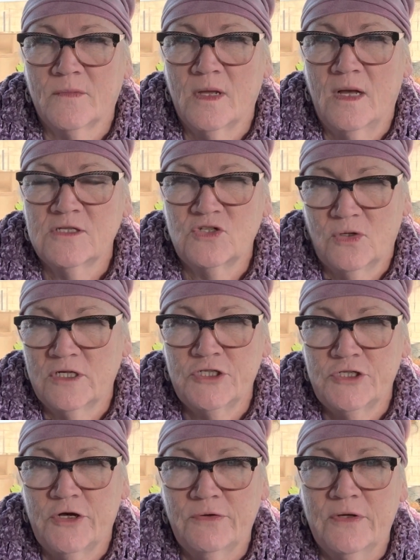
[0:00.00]
a storage
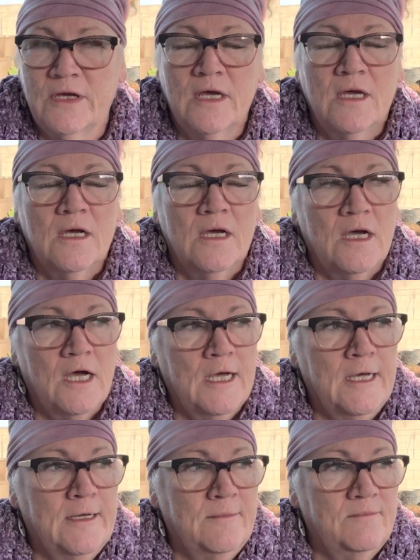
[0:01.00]
tote.
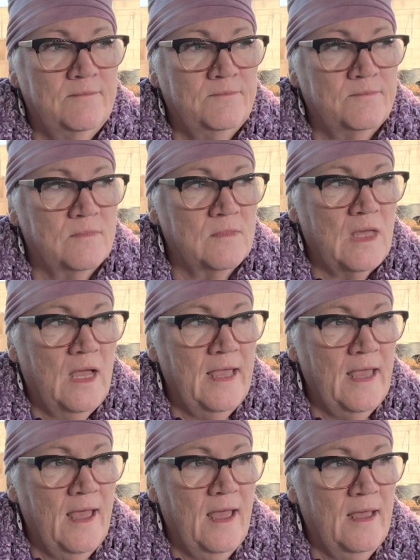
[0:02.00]
I
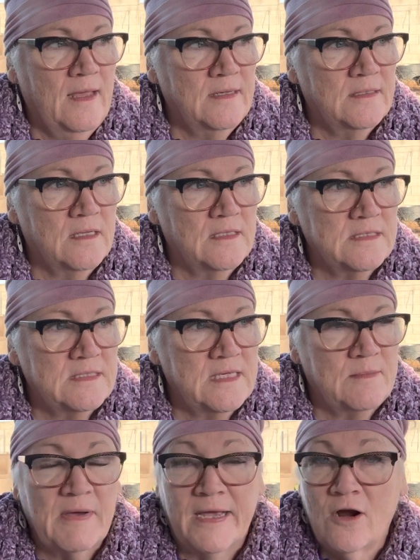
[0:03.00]
had, let's
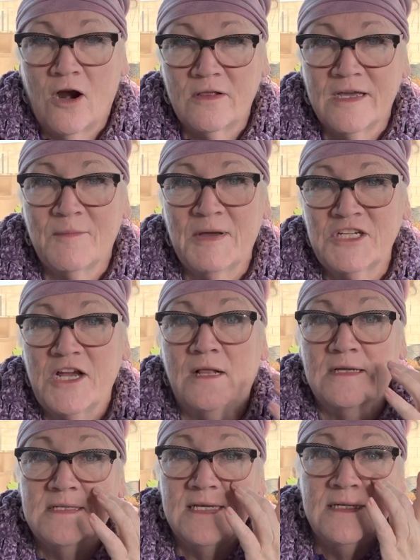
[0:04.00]
see, my garlic and my
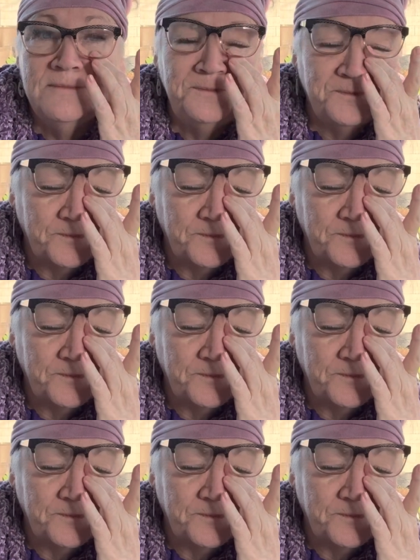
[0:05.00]
shallots in,